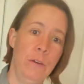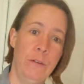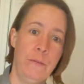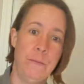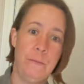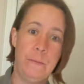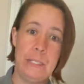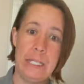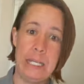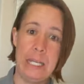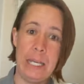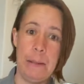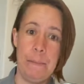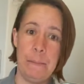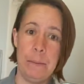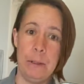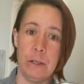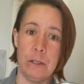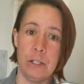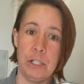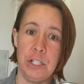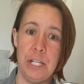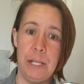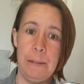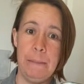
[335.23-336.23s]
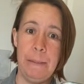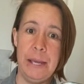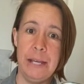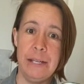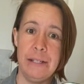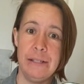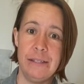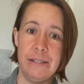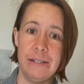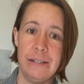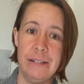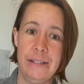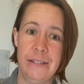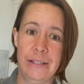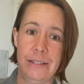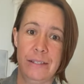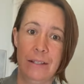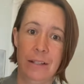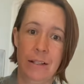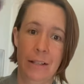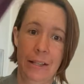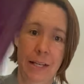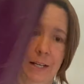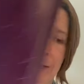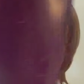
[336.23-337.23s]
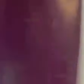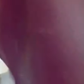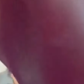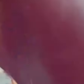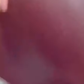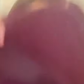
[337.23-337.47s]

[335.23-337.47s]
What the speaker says: to keep your sheet pans nice and clean.